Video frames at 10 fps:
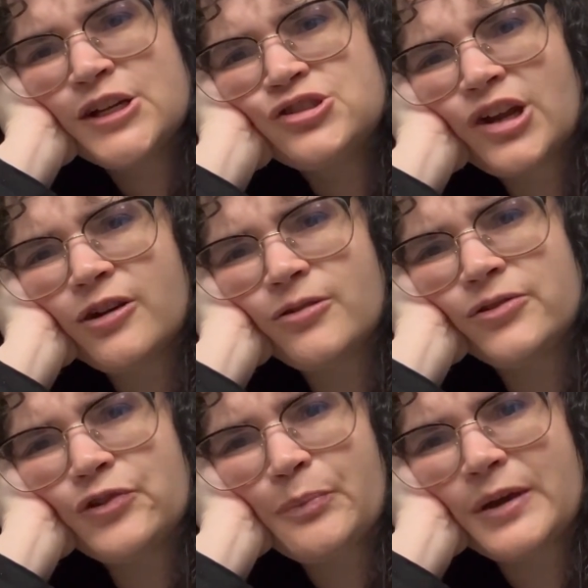
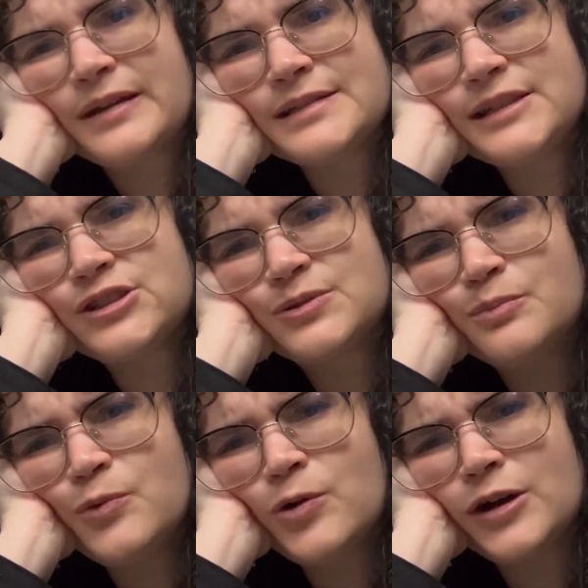generals because each
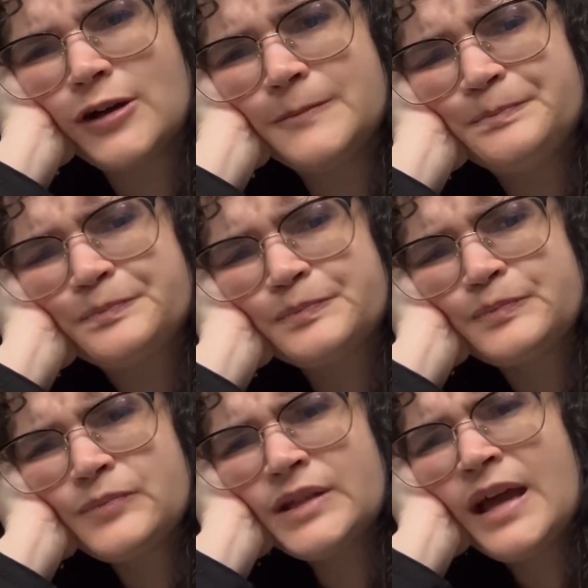Moor
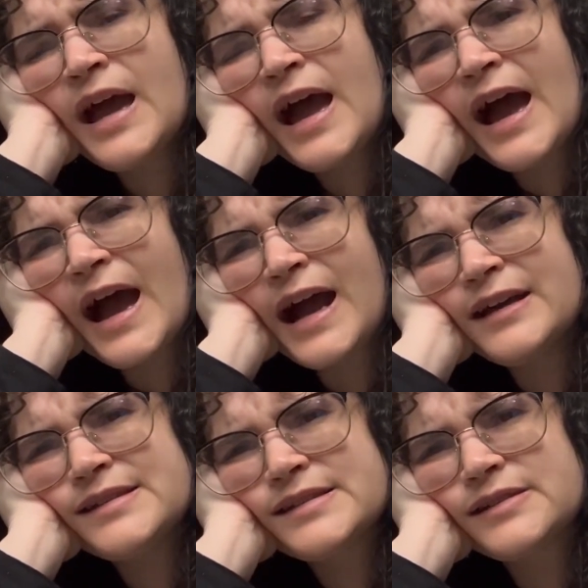
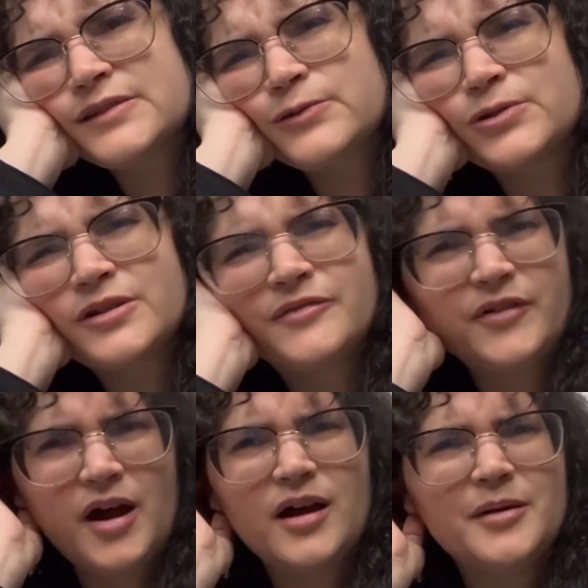has sort of
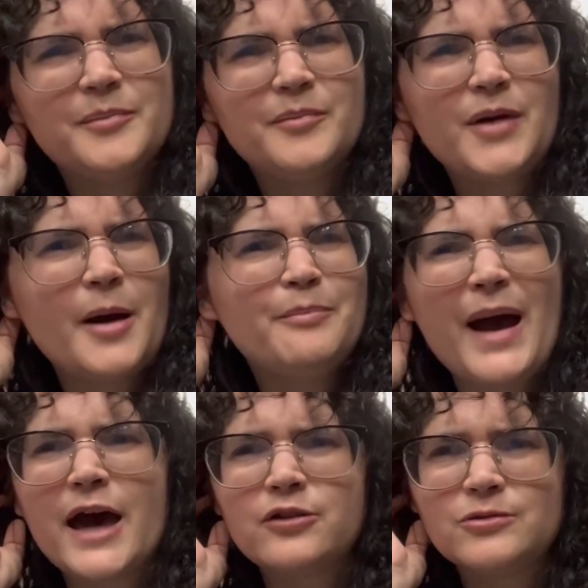a
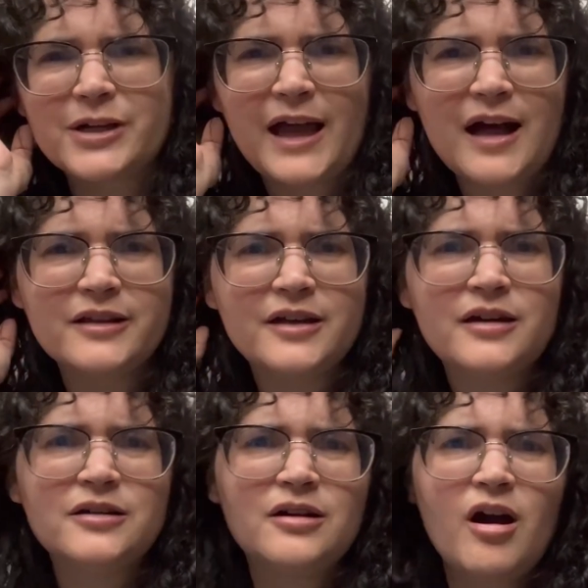battle
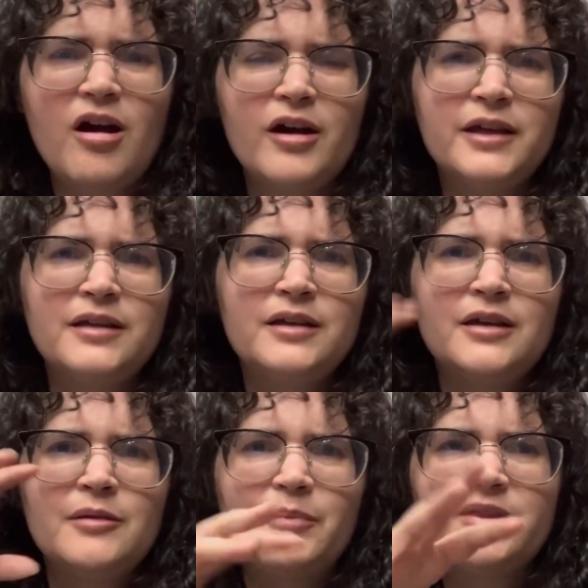regalia on,
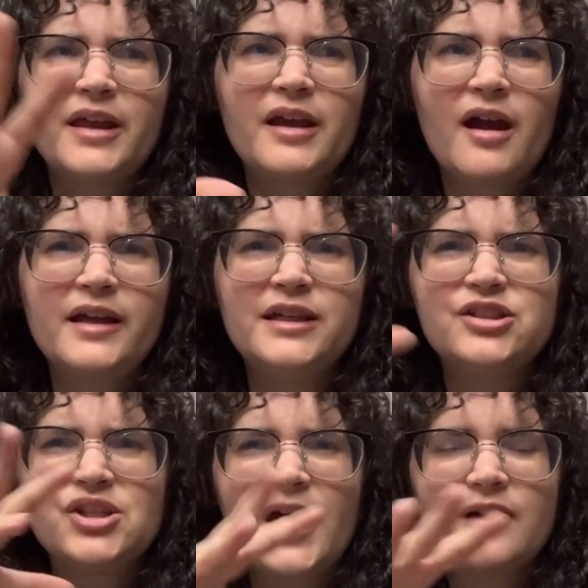but they
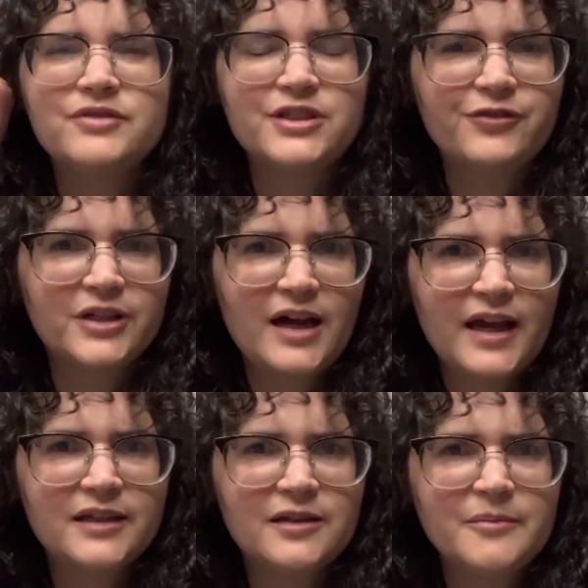each have different
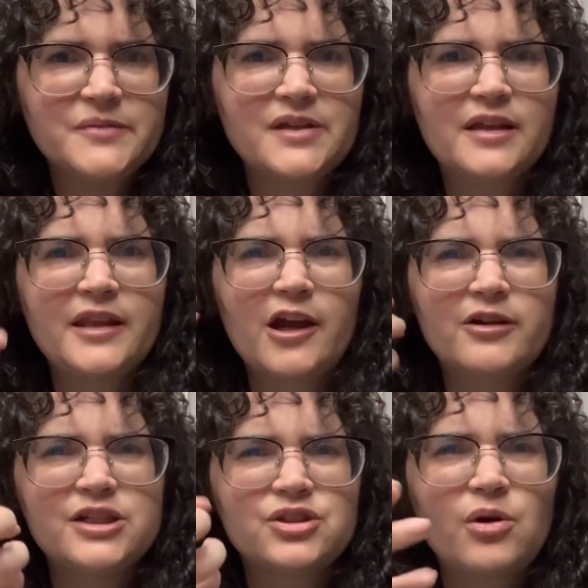items, and they are
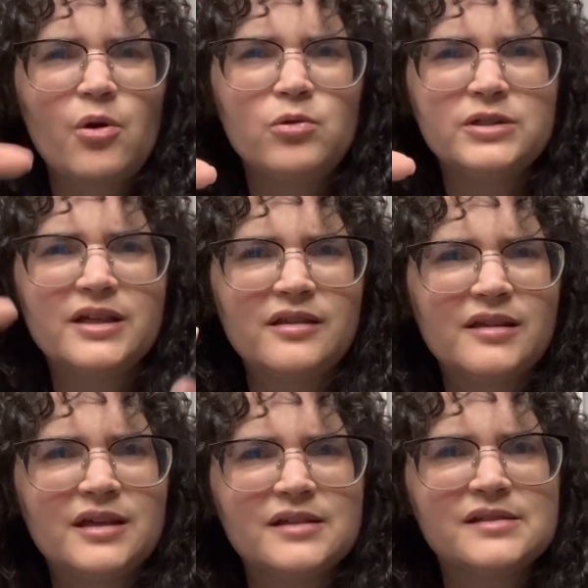each holding
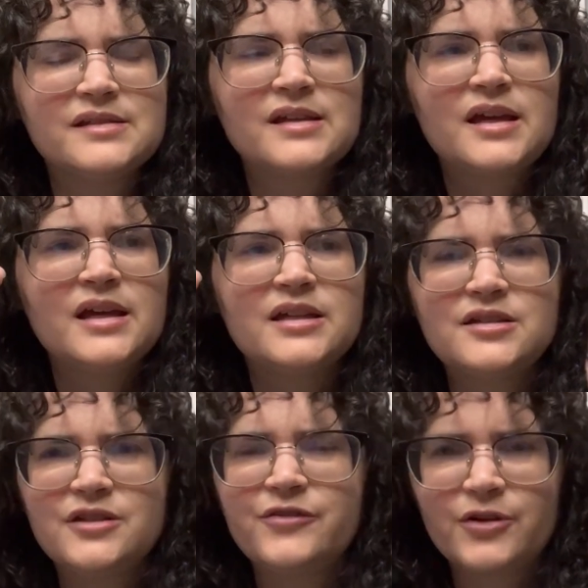things in
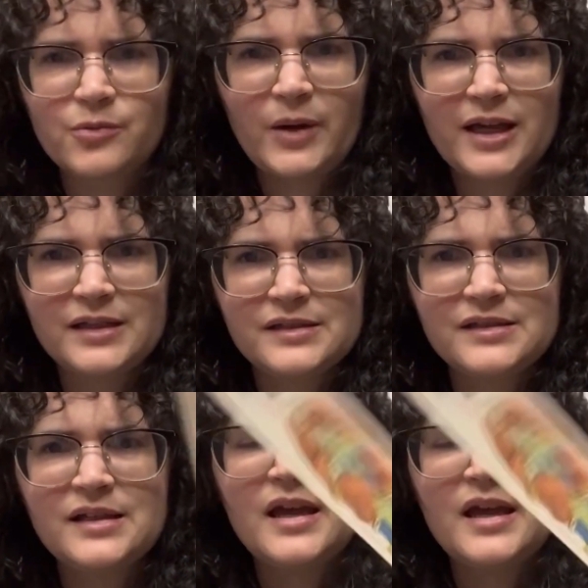different ways.